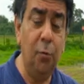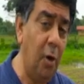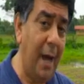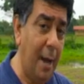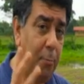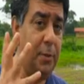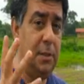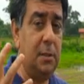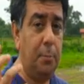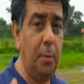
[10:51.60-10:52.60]
Uvo app,
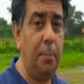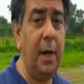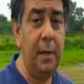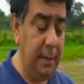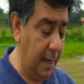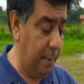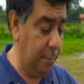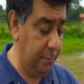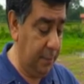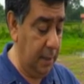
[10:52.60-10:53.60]
which is a proprietary
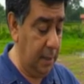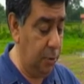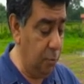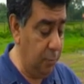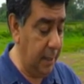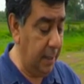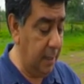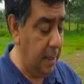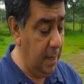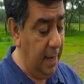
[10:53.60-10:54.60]
app of Kia, you
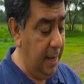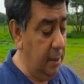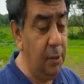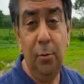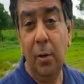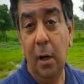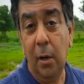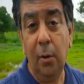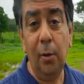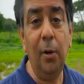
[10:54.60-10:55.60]
can do a
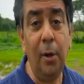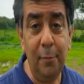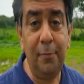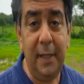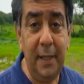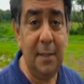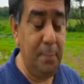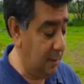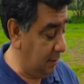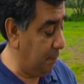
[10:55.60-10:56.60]
whole lot of things.
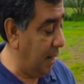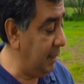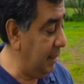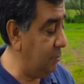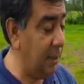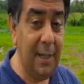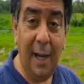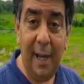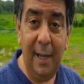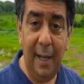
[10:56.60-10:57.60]
But the party trick
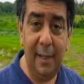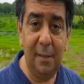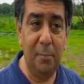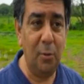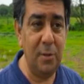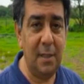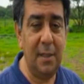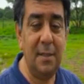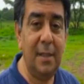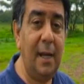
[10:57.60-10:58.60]
I like the most
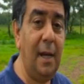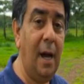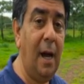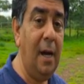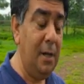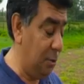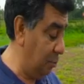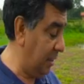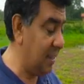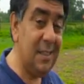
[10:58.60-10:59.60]
is that you
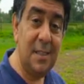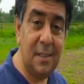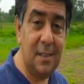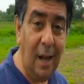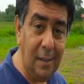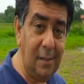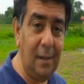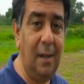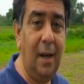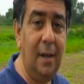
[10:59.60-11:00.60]
can start
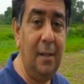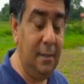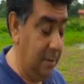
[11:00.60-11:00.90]
the car